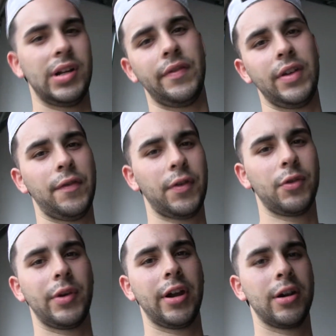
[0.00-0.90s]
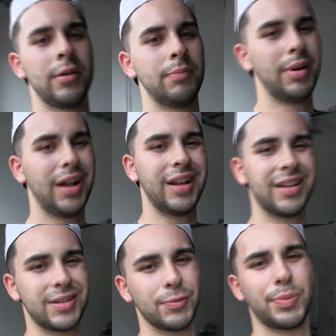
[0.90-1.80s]
bit of it for the rear, but
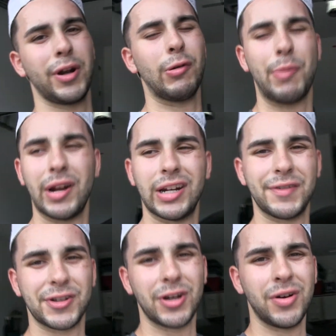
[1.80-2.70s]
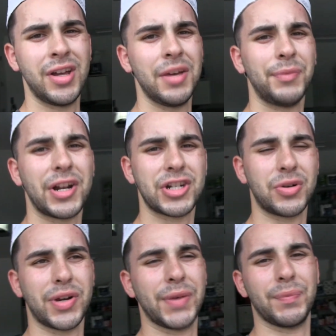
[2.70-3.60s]
it's pretty repetitive, so I'm not
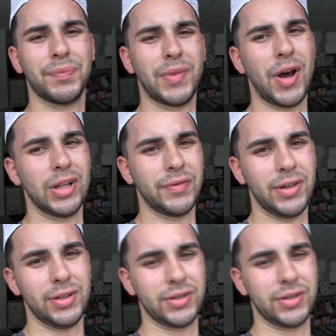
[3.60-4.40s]
showing all of it.